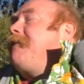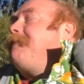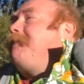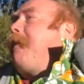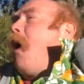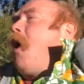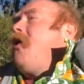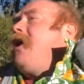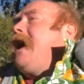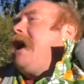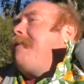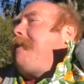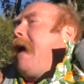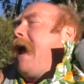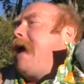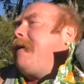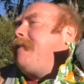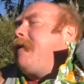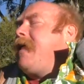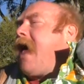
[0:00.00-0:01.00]
boring
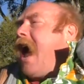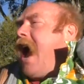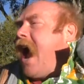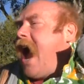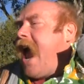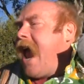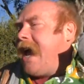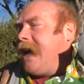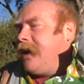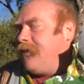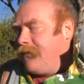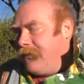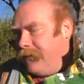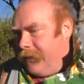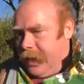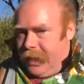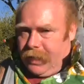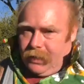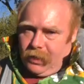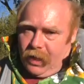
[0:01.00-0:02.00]
people are in
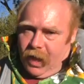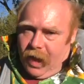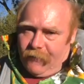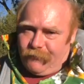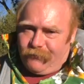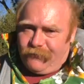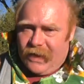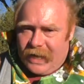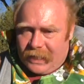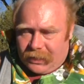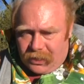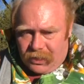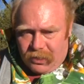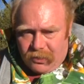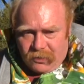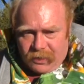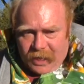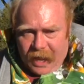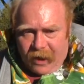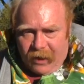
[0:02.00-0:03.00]
real life.
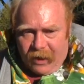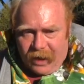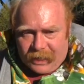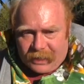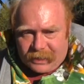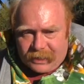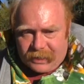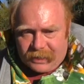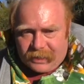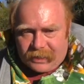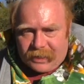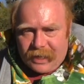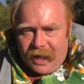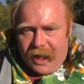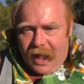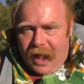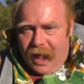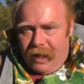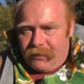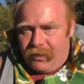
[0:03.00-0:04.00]
Fictional characters,
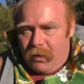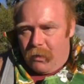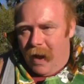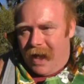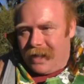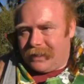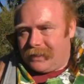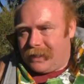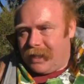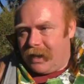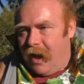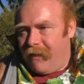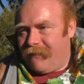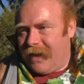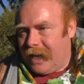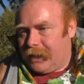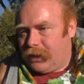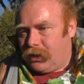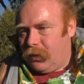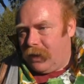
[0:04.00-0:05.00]
the ones that I've
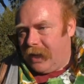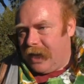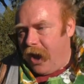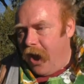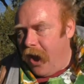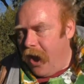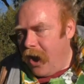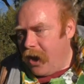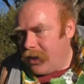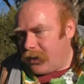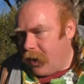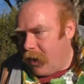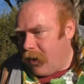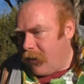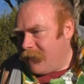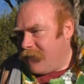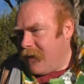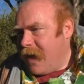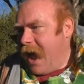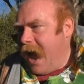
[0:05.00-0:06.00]
actually heard
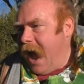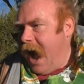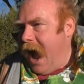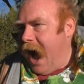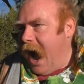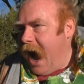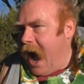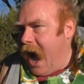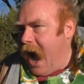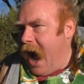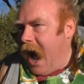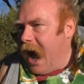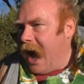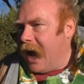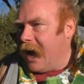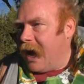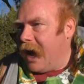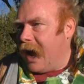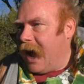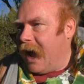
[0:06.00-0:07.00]
of,
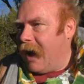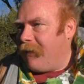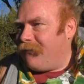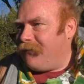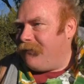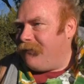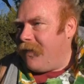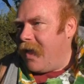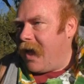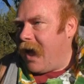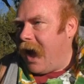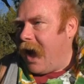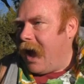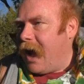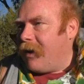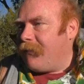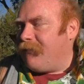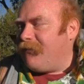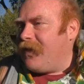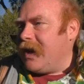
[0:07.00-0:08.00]
are
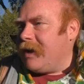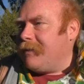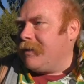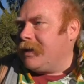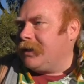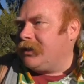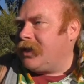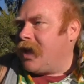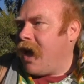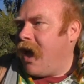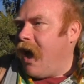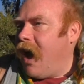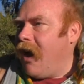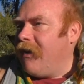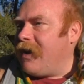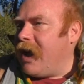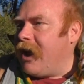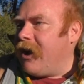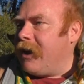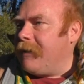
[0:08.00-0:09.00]
a figment
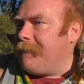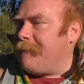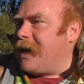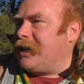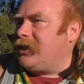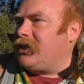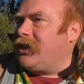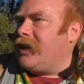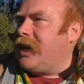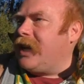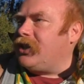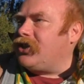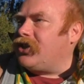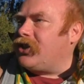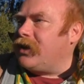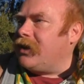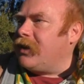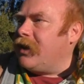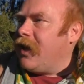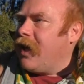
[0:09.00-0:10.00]
of our
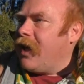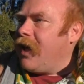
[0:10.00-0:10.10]
imagination.